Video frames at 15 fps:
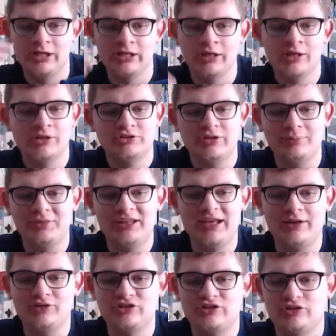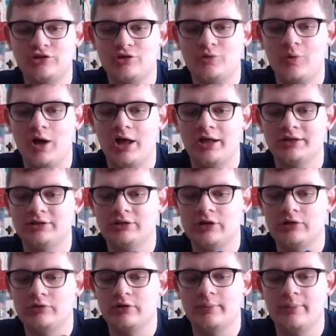Something else to
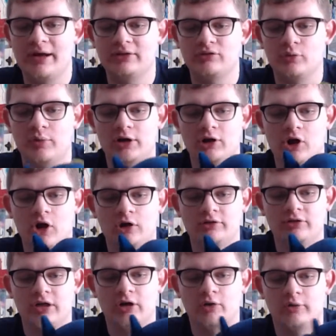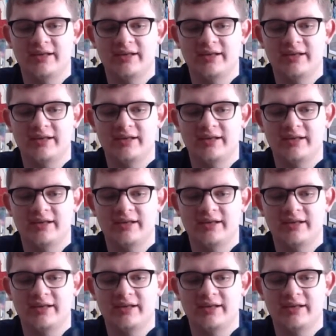note about the Werehog, though,